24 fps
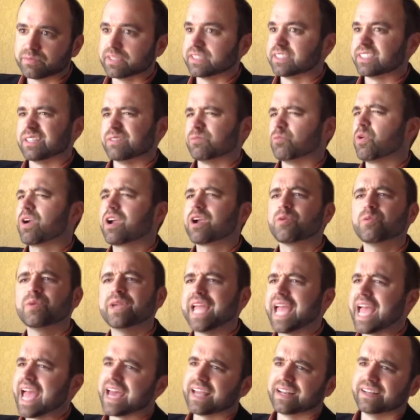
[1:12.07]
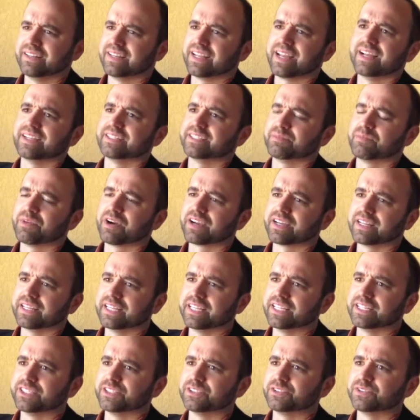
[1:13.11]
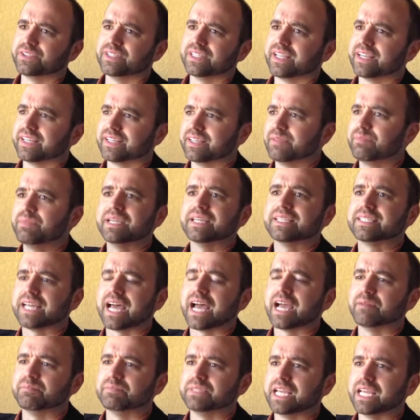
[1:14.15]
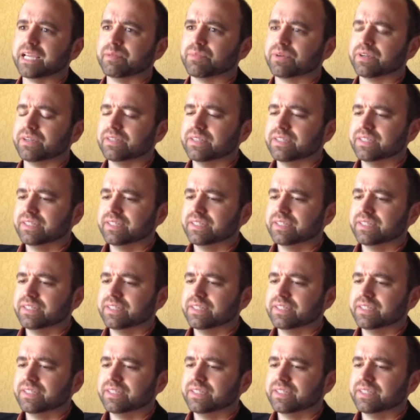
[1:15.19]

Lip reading: They said, "Where are we at in content marketing industry? Like, give me a timetable."